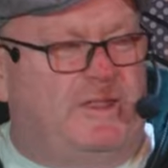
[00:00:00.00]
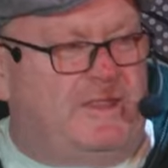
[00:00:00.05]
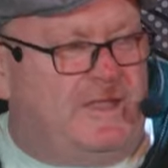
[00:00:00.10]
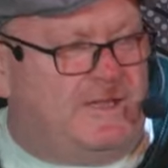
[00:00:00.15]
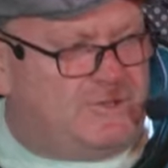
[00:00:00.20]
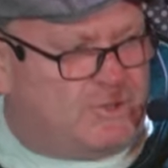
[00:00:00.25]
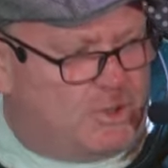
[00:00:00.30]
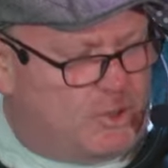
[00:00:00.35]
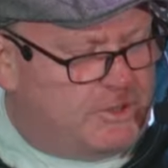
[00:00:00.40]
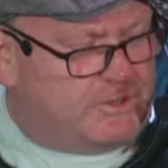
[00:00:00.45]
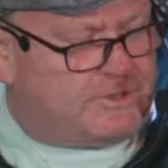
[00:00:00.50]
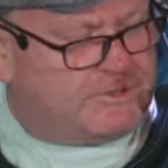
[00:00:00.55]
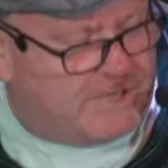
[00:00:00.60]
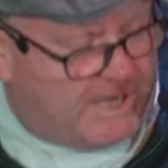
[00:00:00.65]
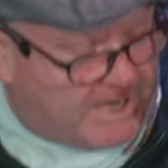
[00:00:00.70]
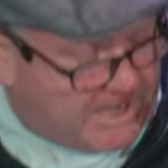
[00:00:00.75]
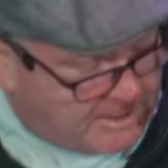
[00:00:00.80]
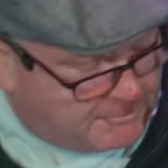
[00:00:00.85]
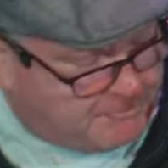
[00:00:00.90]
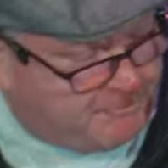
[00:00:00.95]
they don't
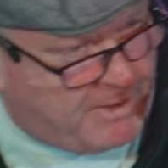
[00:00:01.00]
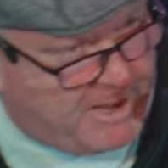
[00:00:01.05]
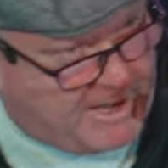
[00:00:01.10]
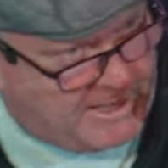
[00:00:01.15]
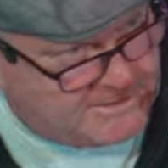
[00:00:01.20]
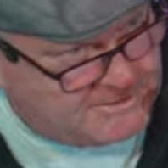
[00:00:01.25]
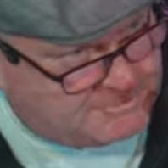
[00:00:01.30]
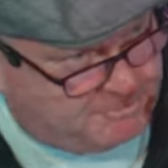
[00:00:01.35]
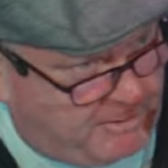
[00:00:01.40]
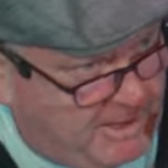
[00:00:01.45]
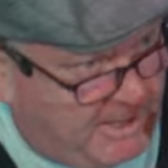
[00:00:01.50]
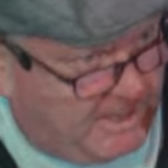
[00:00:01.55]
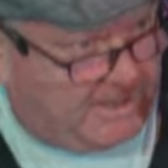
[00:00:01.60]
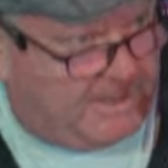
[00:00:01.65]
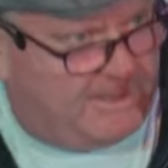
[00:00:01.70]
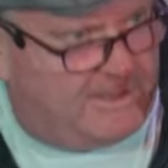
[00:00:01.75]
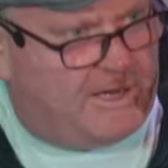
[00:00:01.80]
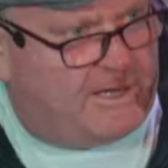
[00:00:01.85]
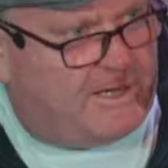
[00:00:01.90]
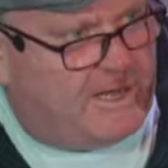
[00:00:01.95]
take pants
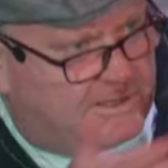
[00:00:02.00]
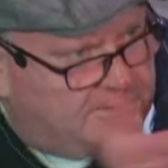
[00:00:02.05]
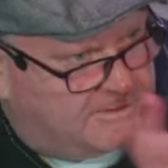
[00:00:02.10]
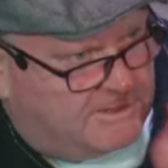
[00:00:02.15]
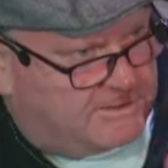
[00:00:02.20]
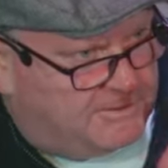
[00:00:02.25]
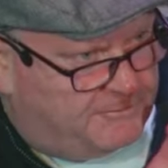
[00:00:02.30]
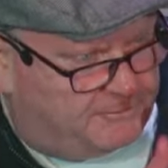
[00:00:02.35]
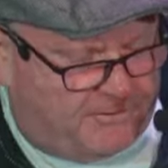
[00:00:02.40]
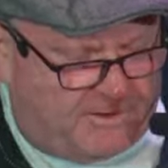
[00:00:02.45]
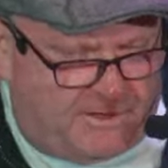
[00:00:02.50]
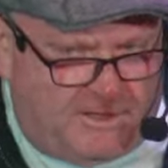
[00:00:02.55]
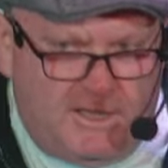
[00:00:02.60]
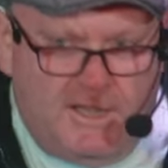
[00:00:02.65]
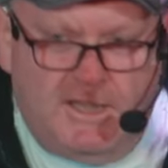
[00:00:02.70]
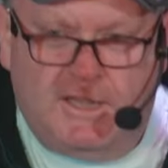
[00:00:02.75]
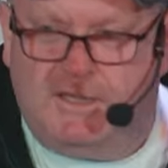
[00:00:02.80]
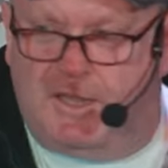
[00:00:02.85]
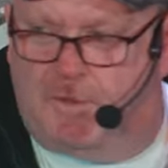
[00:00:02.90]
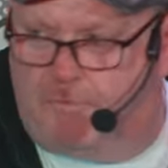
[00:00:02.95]
back. You guess is the thing.
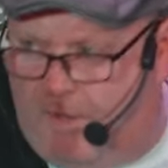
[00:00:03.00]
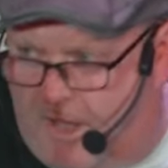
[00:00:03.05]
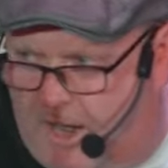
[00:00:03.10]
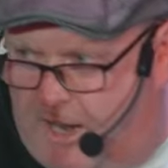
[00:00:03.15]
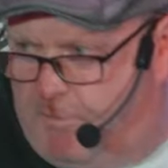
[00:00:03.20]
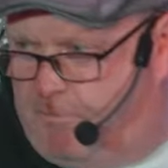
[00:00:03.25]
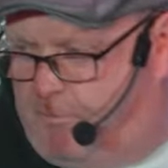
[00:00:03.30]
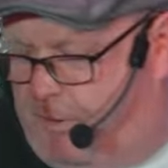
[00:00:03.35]
You buy